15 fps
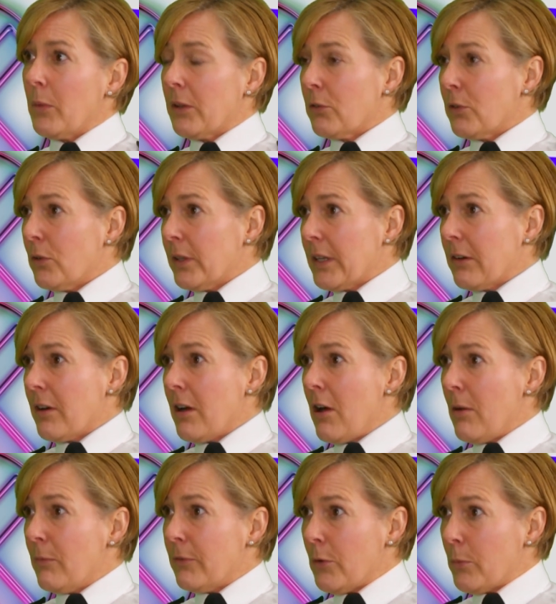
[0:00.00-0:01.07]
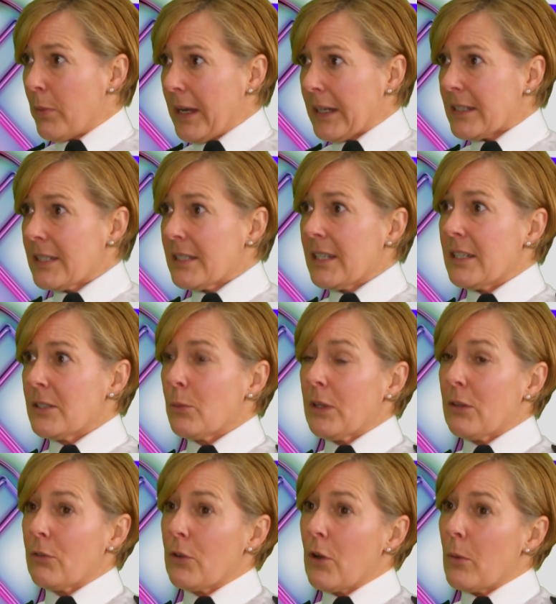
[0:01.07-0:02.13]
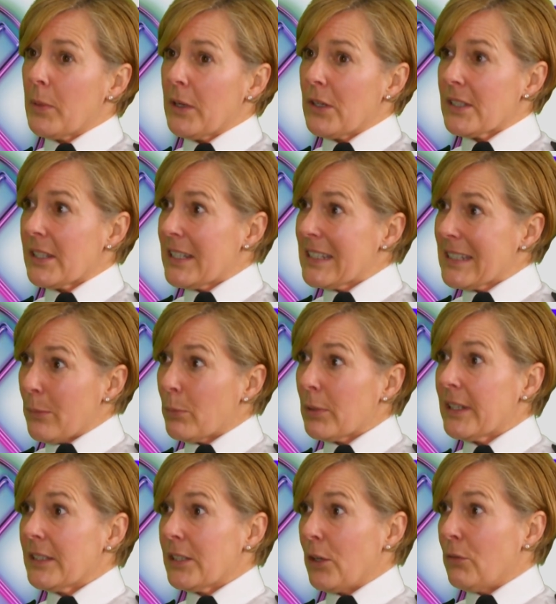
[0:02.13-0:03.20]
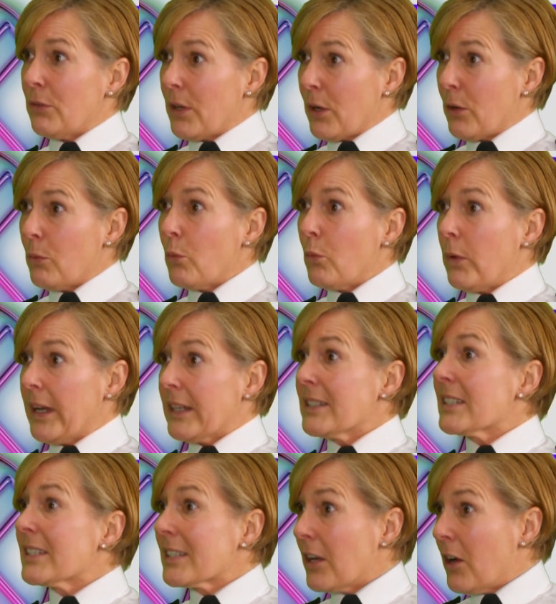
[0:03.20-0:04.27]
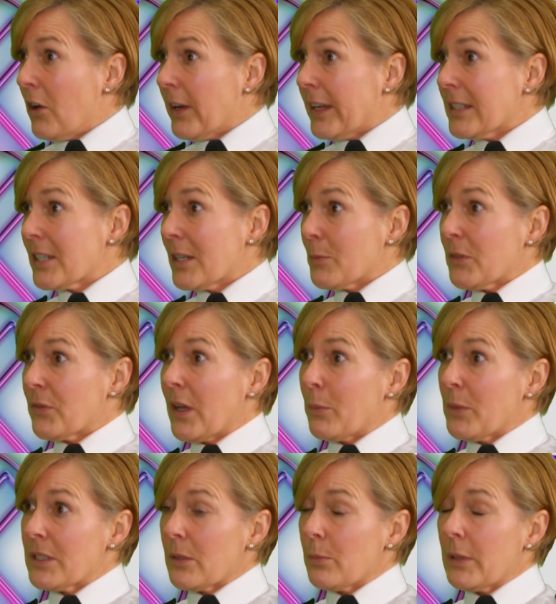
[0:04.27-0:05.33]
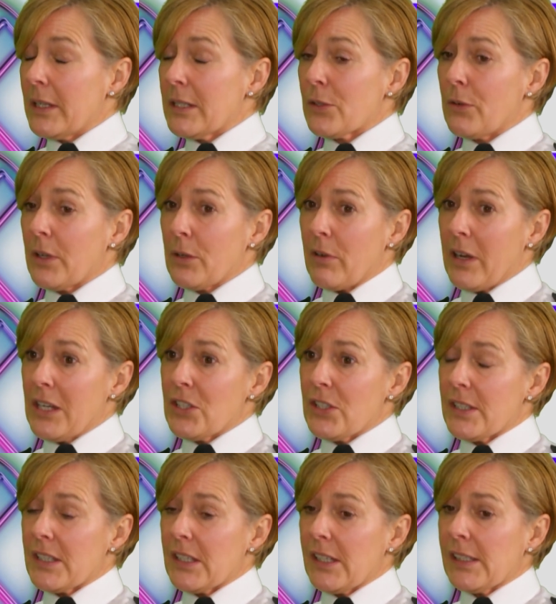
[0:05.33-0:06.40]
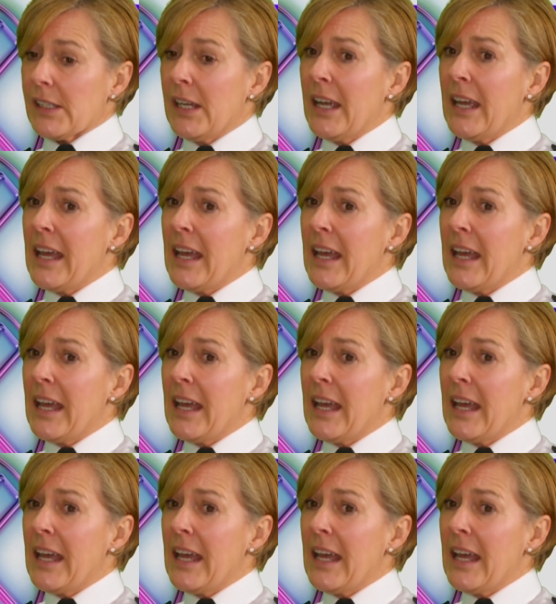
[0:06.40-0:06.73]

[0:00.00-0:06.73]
whether or not there are harmful practices, whether or not because they simply don't know where to start in terms of coming to the police or other agencies.